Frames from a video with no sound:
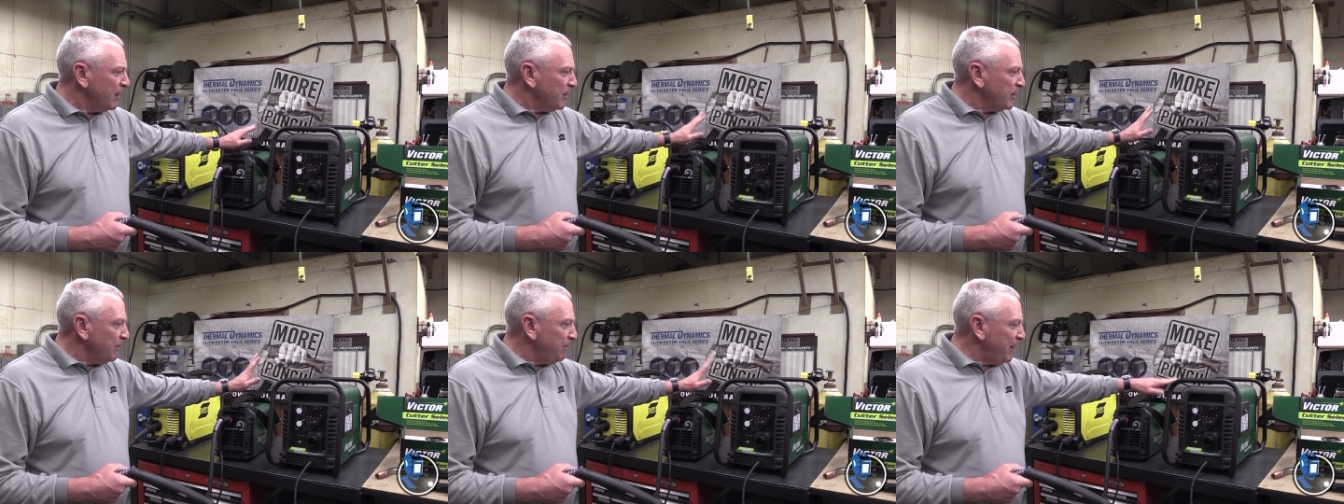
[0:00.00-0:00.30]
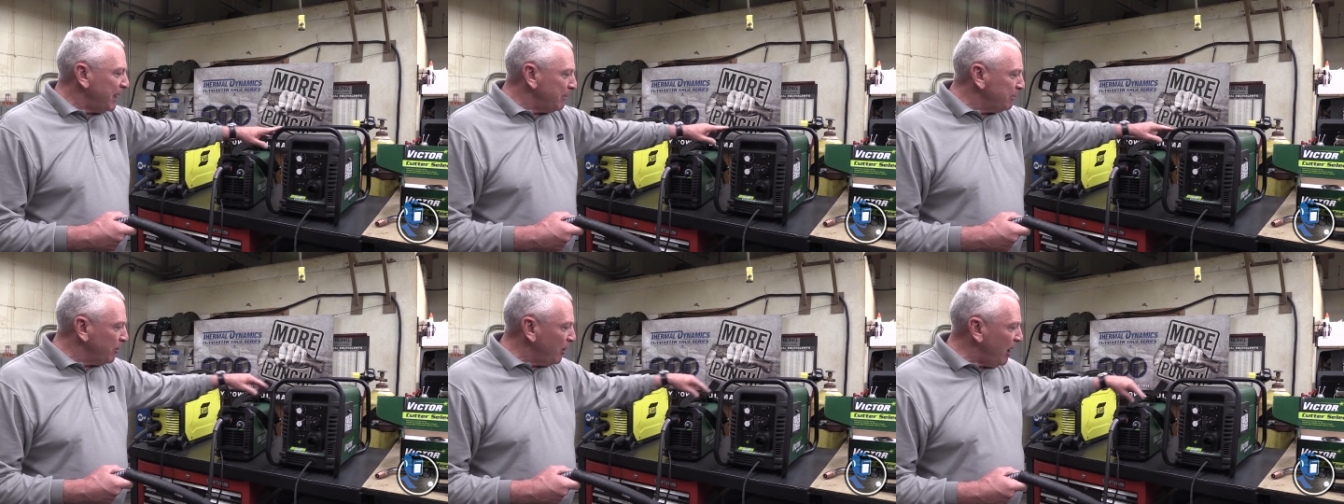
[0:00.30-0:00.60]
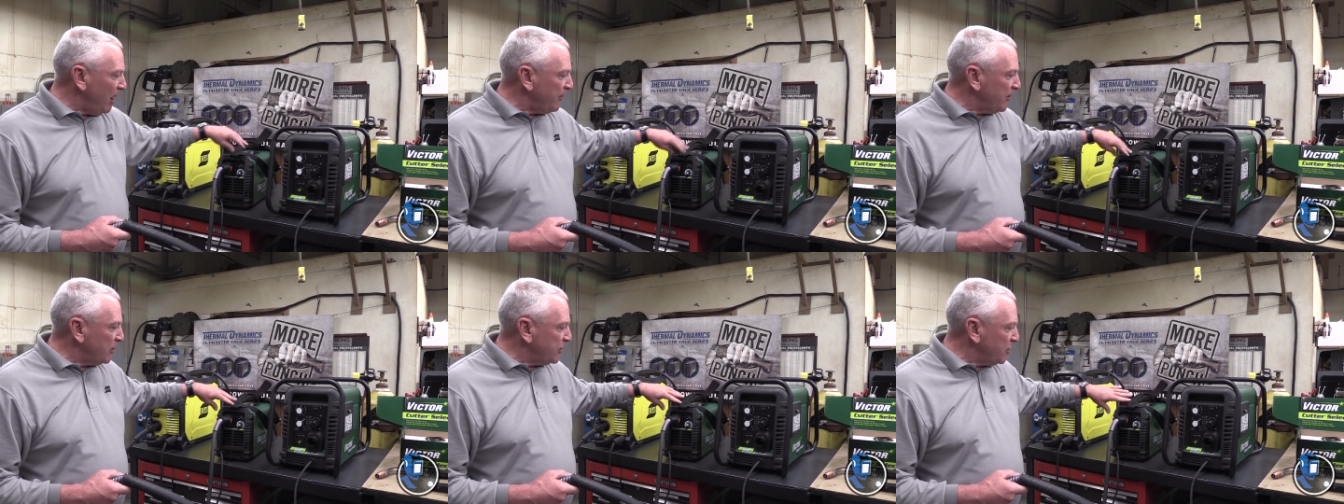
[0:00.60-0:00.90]
The big
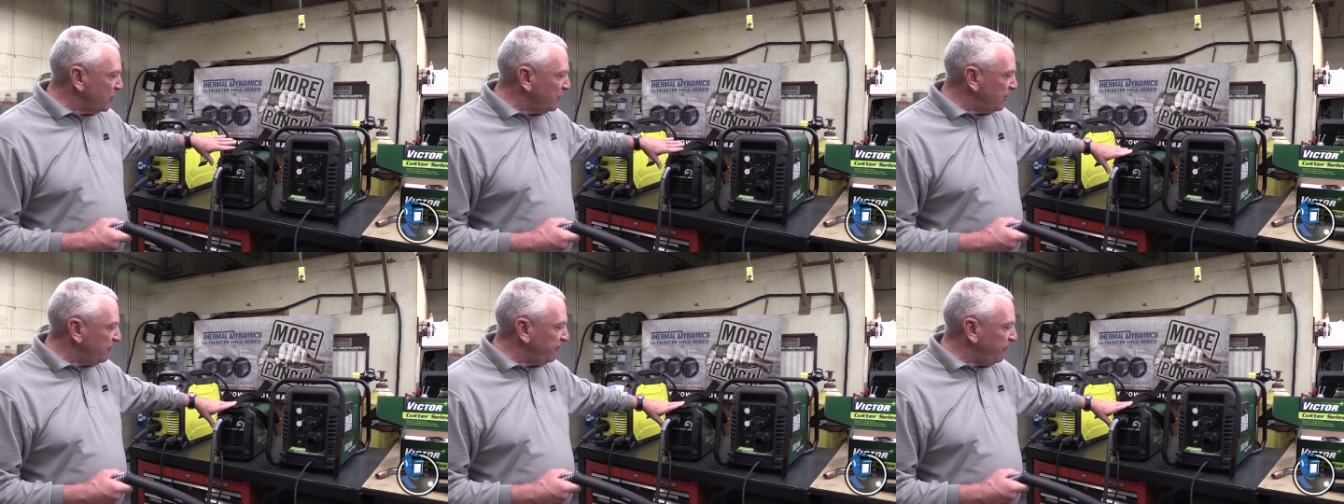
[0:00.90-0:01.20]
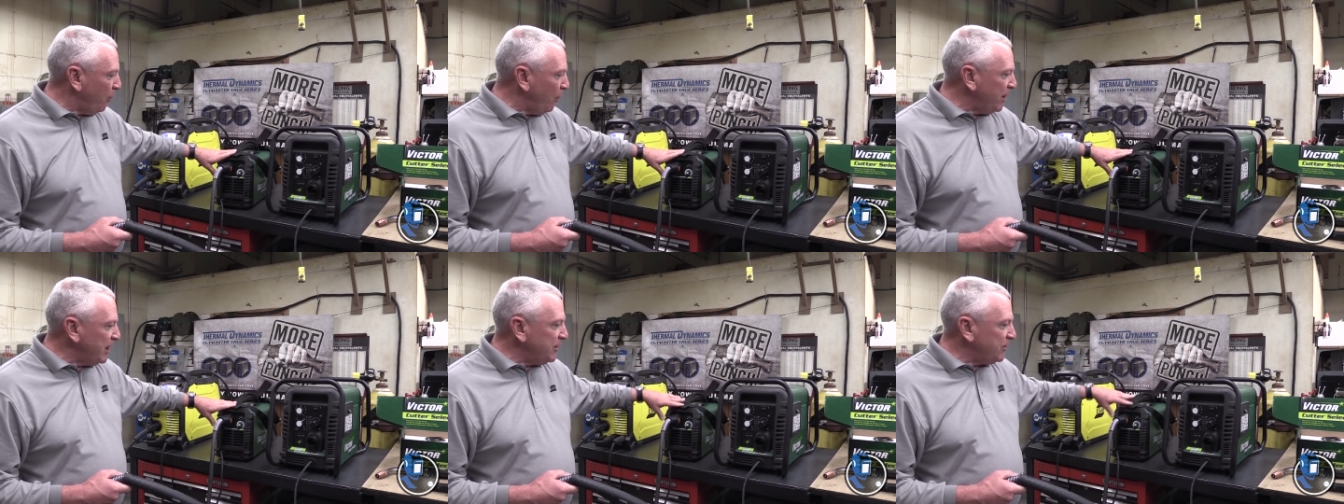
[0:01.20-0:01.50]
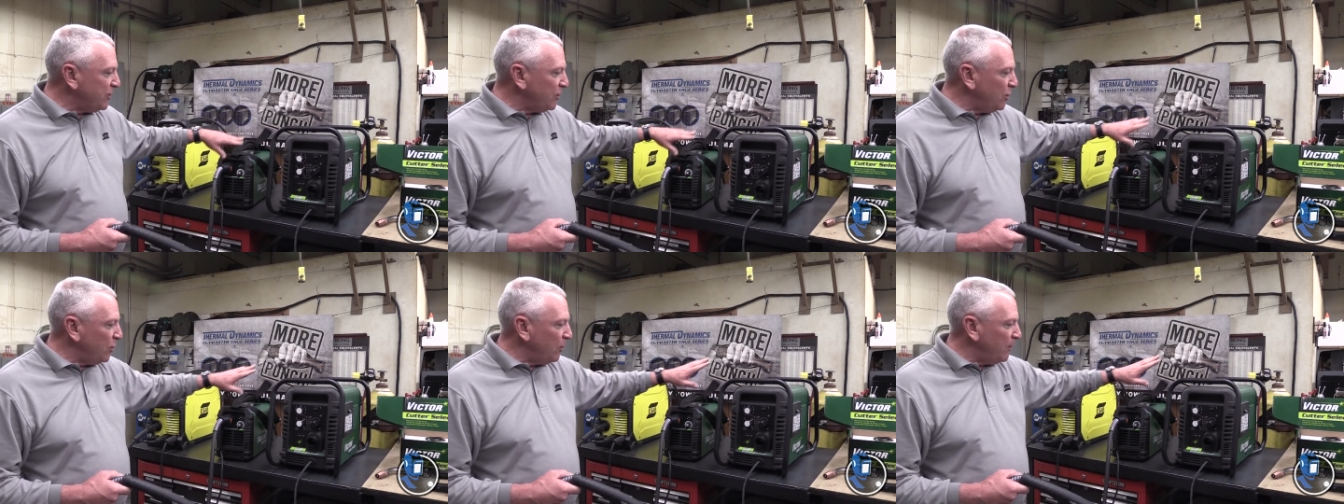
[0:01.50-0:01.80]
brother to the
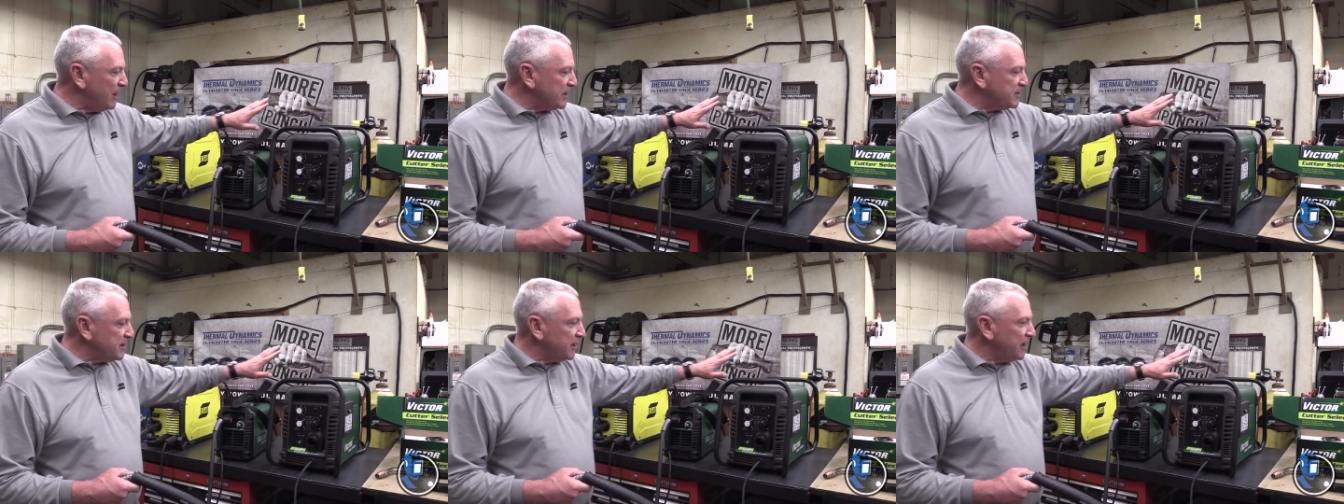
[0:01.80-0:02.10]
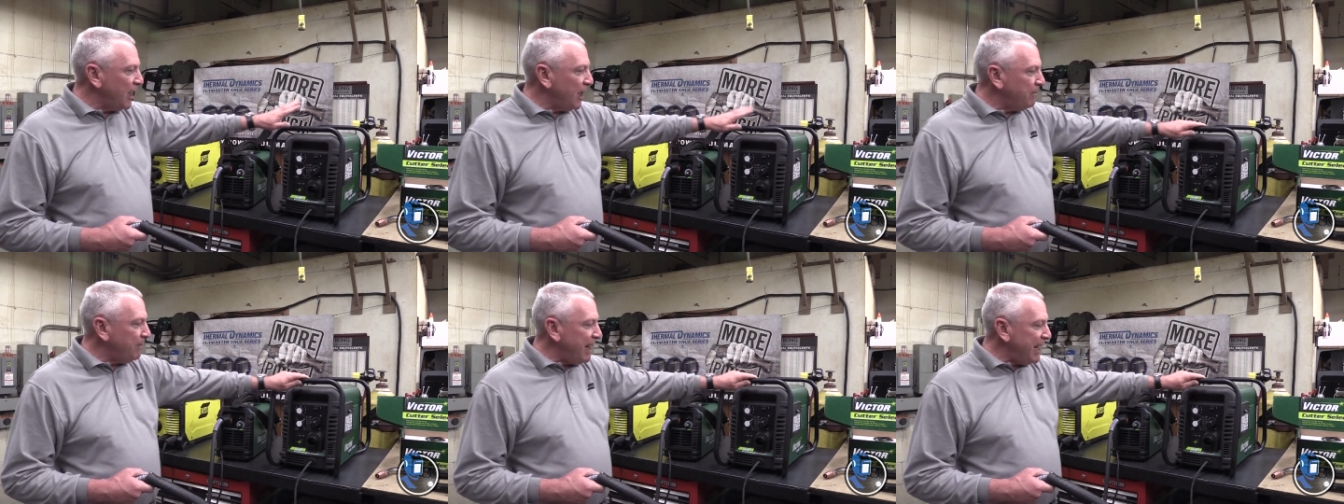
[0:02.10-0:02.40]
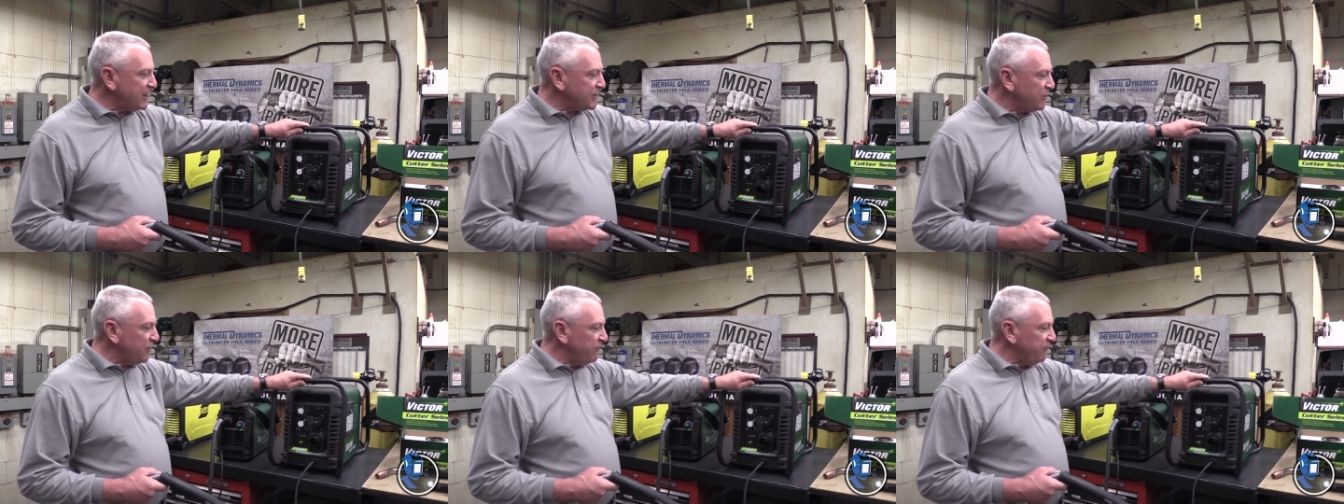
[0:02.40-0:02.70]
42 is the
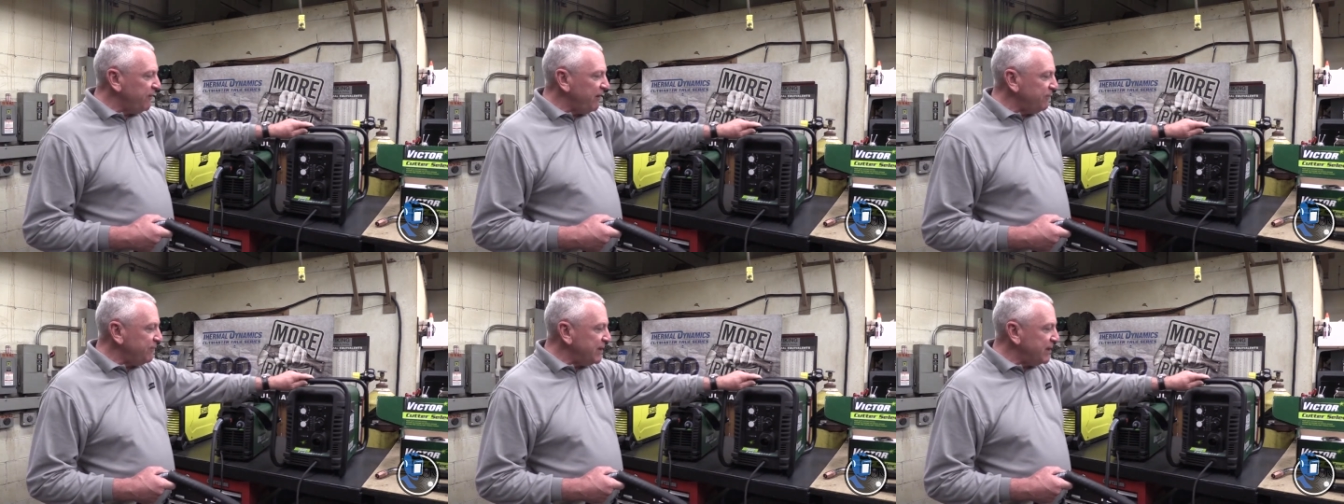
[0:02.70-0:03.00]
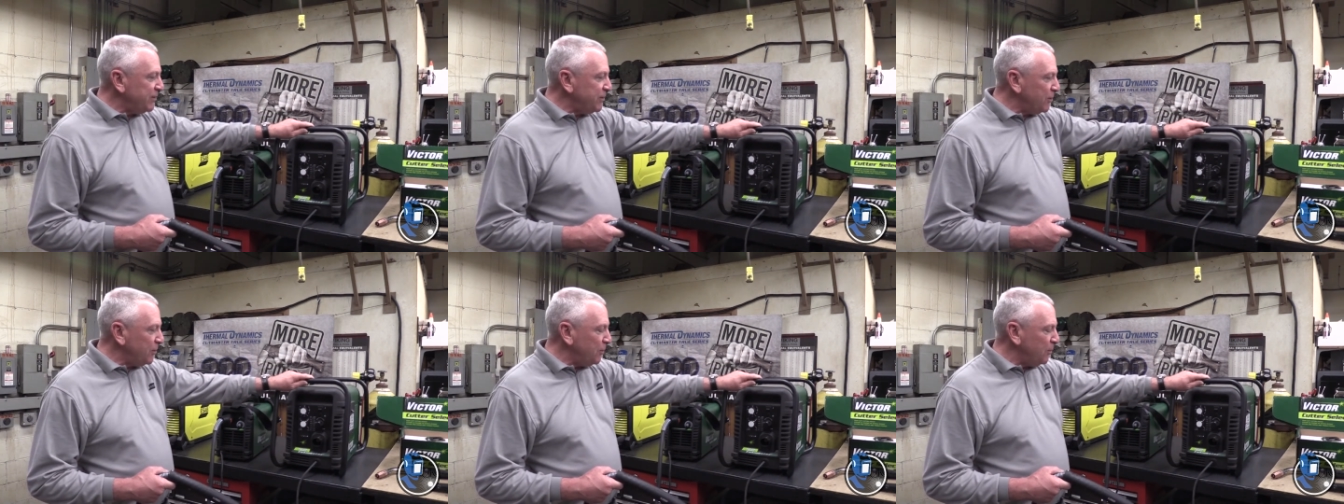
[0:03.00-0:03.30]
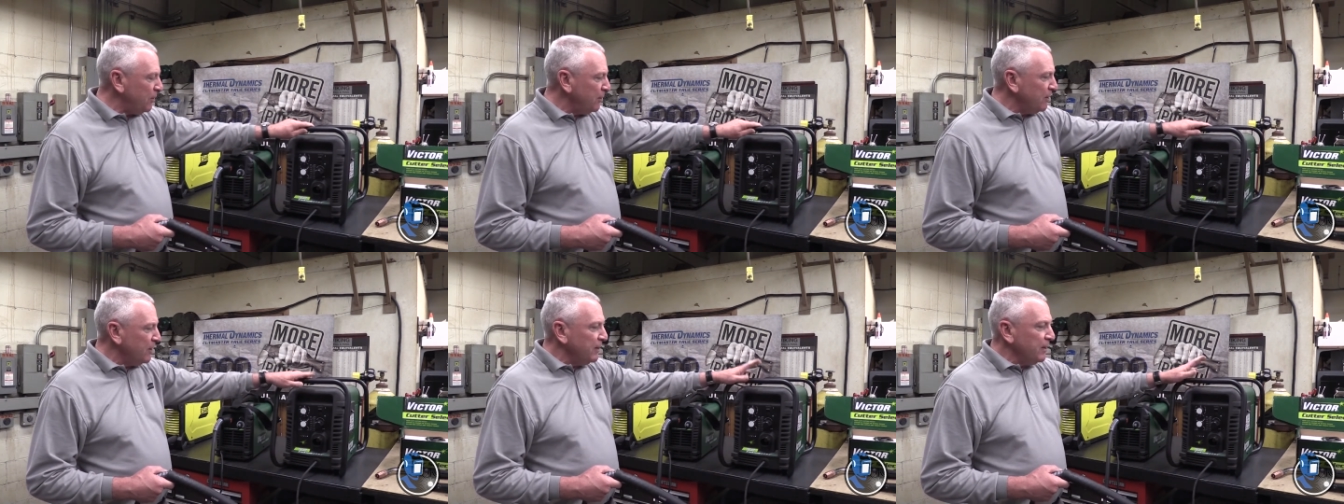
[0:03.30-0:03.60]
Cutmaster
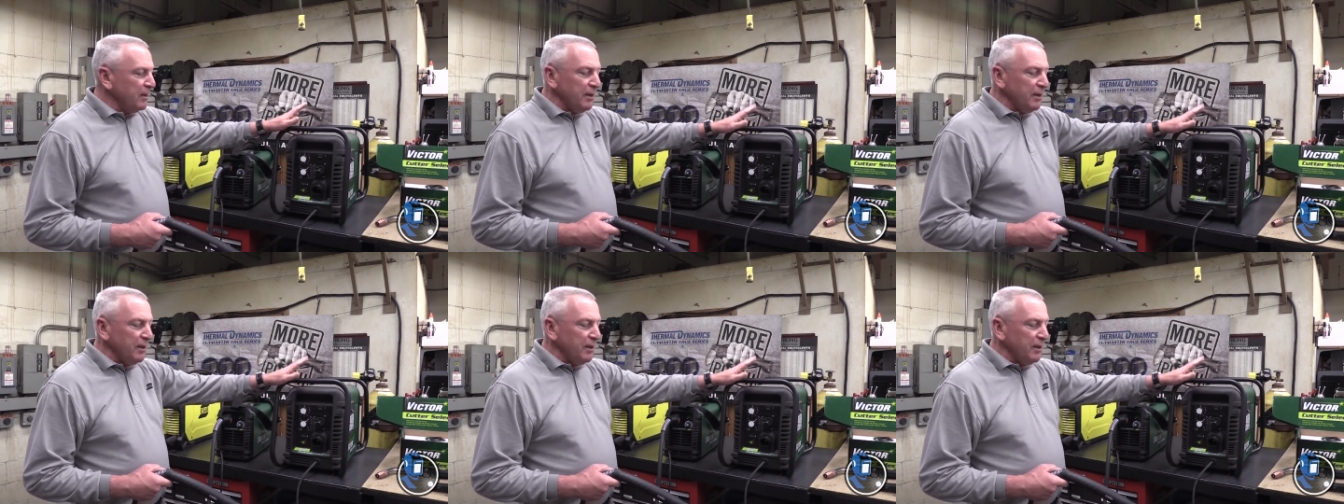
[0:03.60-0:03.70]
52.